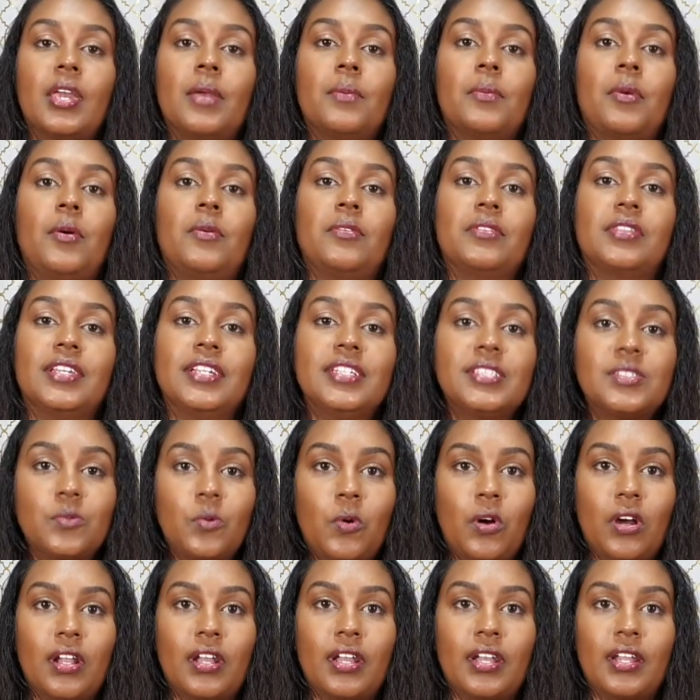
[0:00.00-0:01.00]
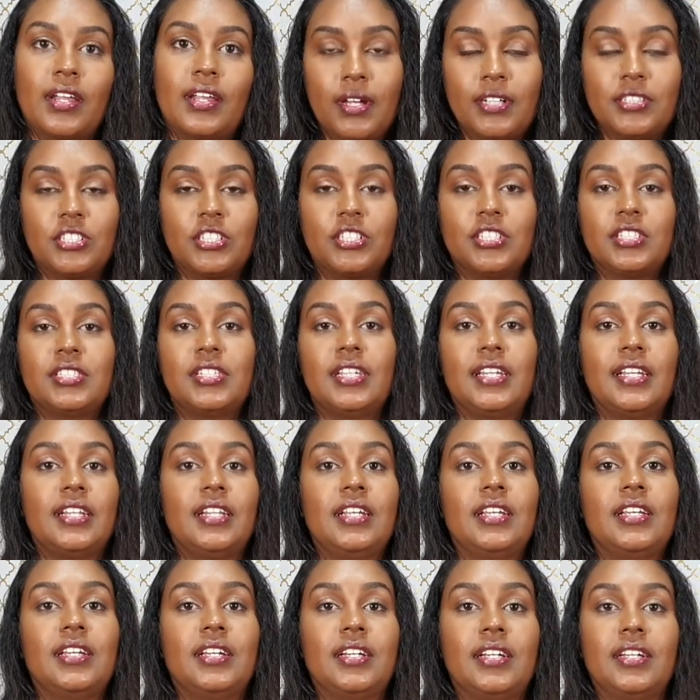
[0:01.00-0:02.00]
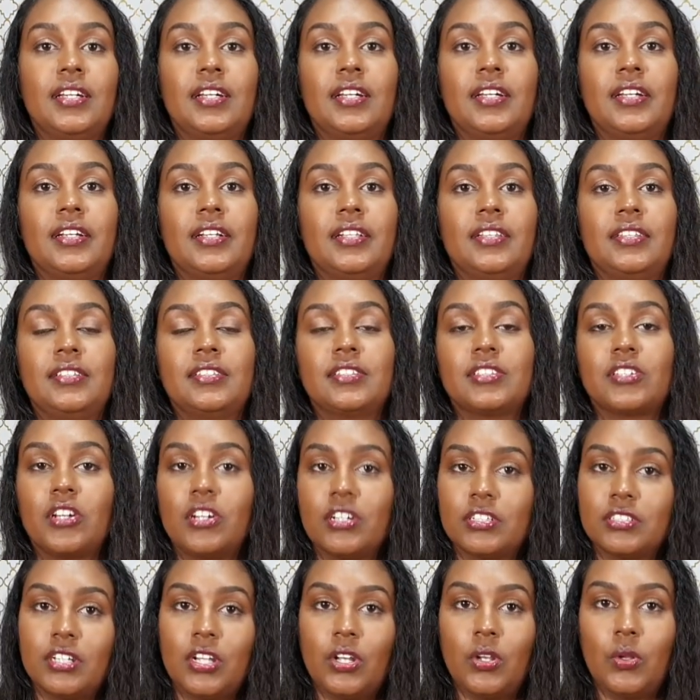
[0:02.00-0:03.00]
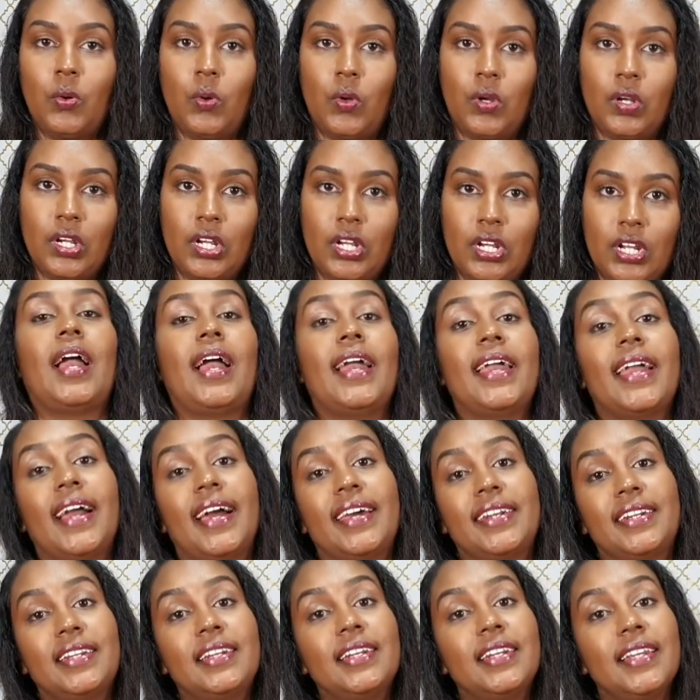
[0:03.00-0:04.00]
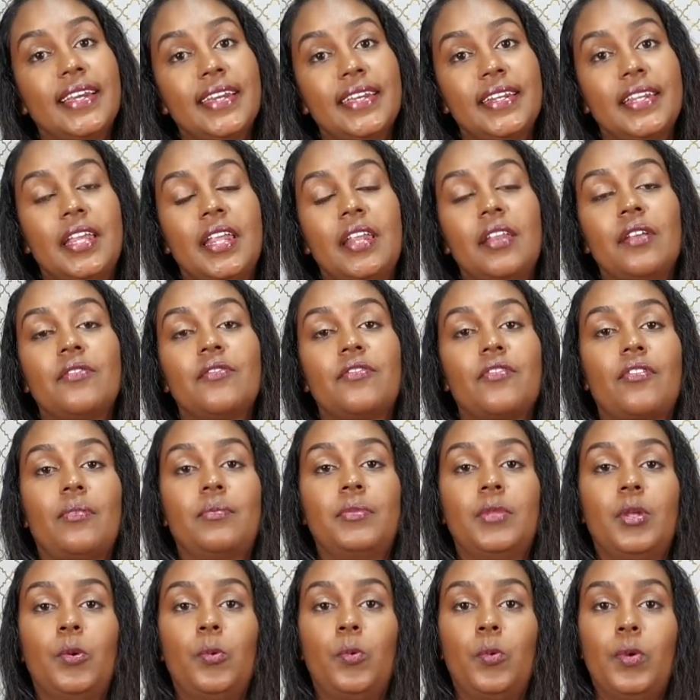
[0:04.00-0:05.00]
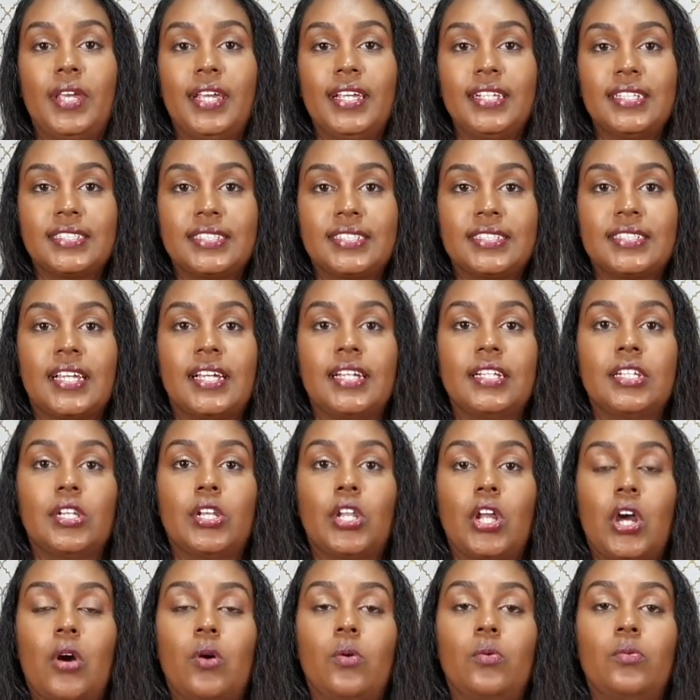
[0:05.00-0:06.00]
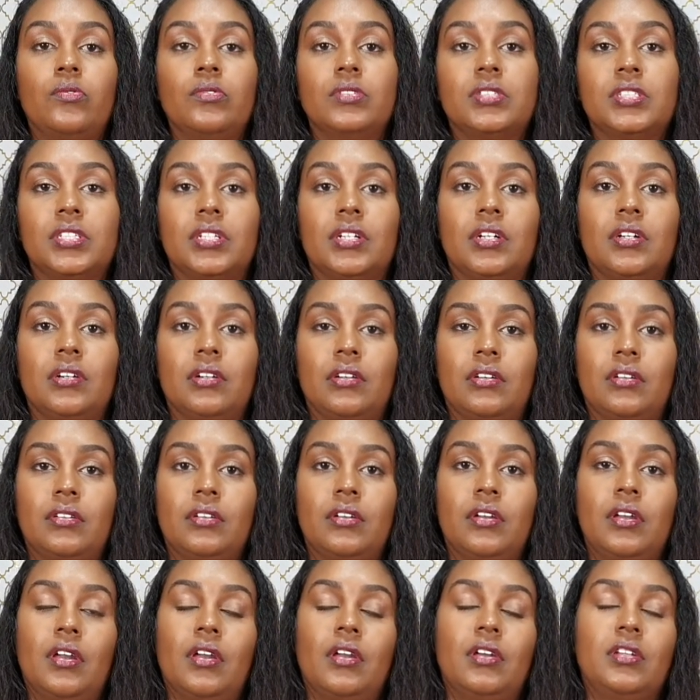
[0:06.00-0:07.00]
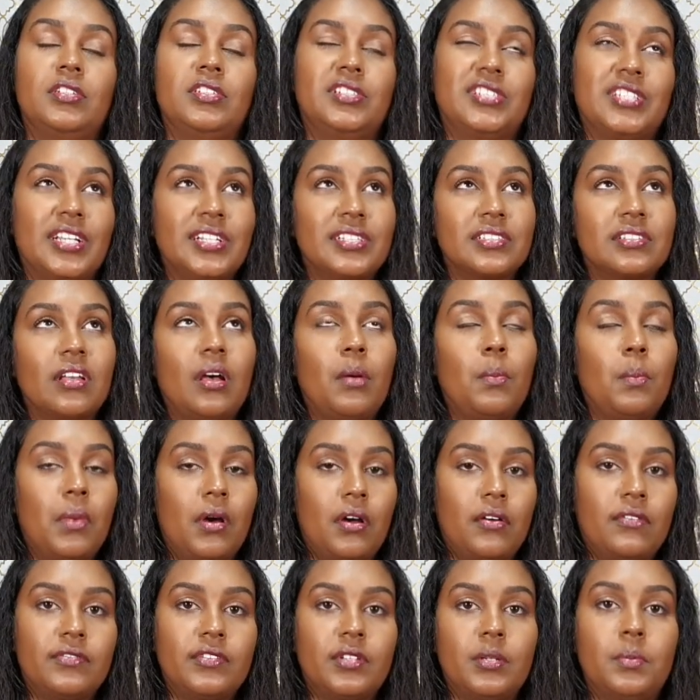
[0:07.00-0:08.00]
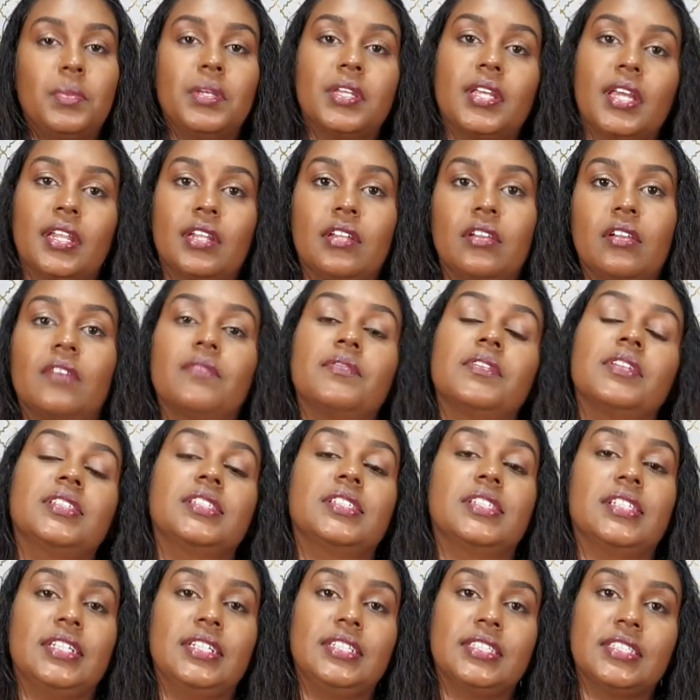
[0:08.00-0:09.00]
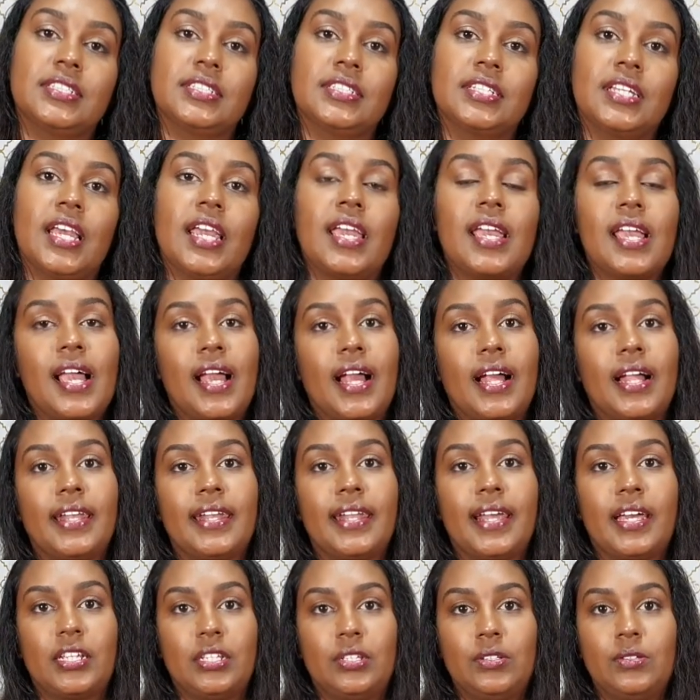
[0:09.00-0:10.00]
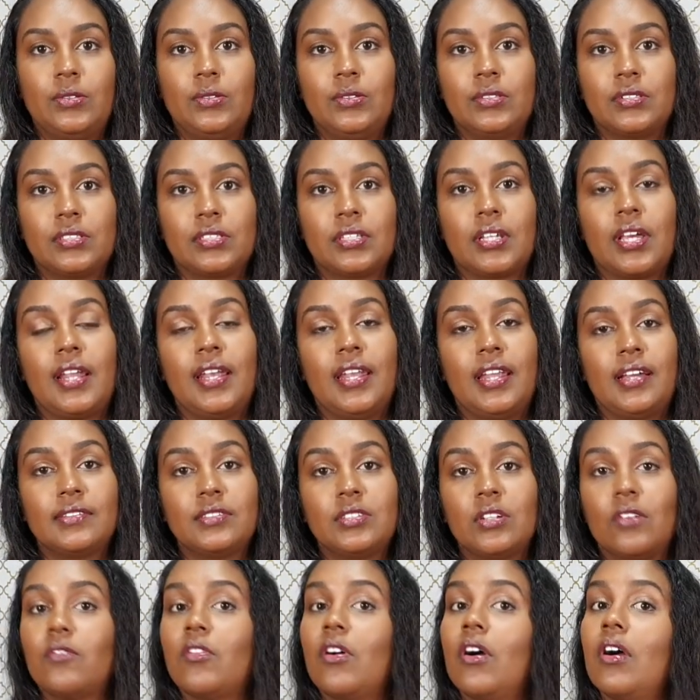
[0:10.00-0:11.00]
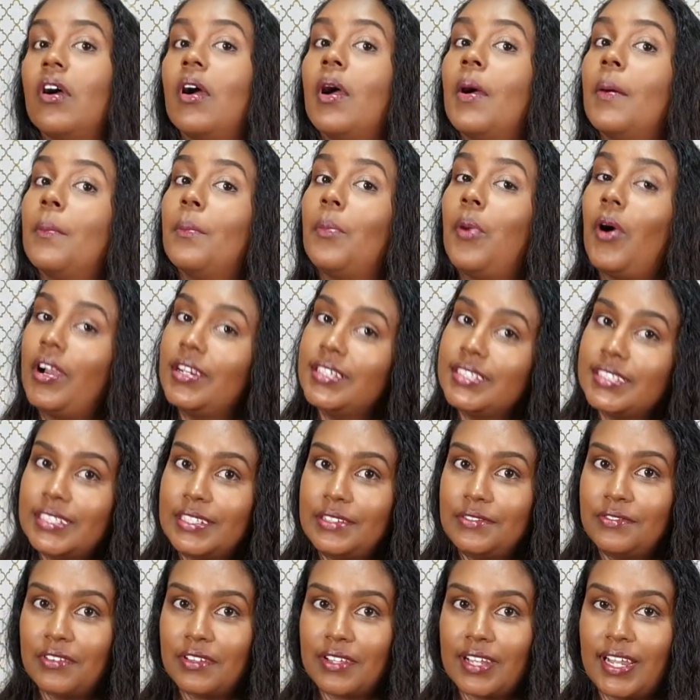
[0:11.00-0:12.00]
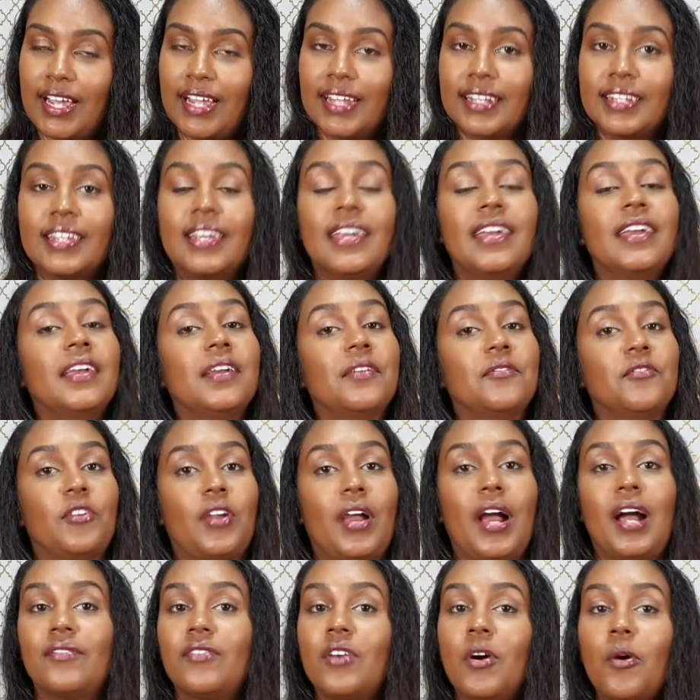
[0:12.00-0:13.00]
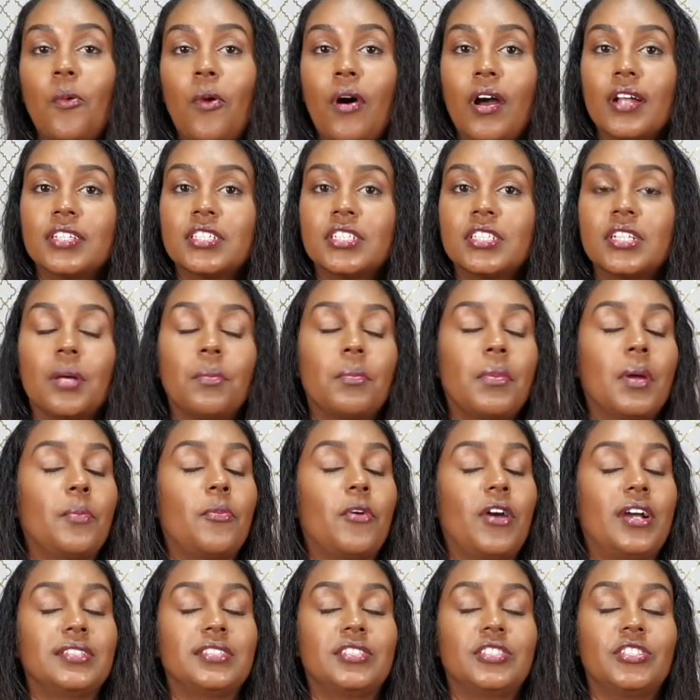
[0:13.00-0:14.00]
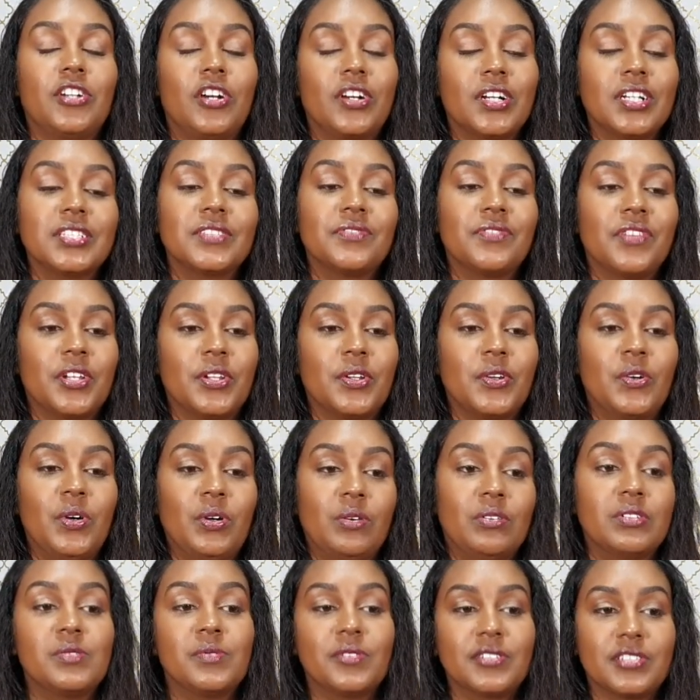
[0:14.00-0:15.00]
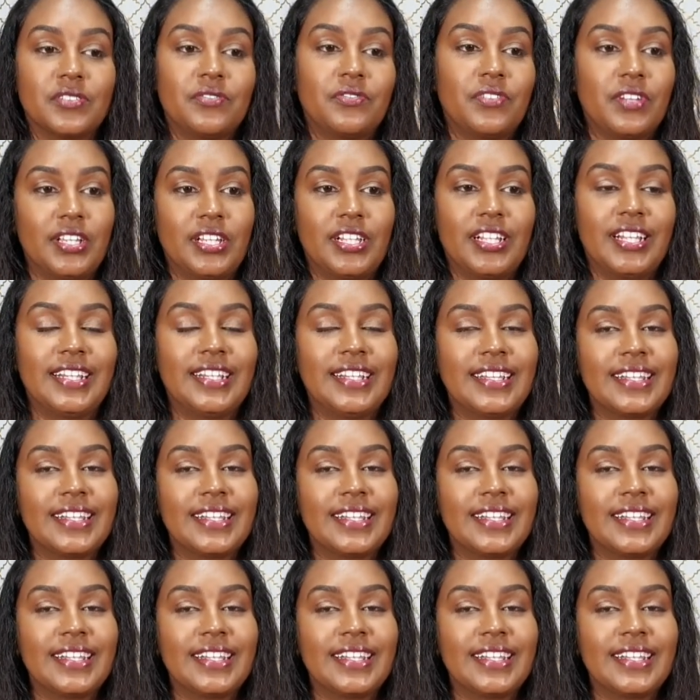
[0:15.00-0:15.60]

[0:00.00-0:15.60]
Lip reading: But with this one, I just did the skirt alone. I added lining from the waist down to just above the beginning of the slit, and I used leftover Ponte for that. If you haven't watched my Brassy Joggers video, which was a fail,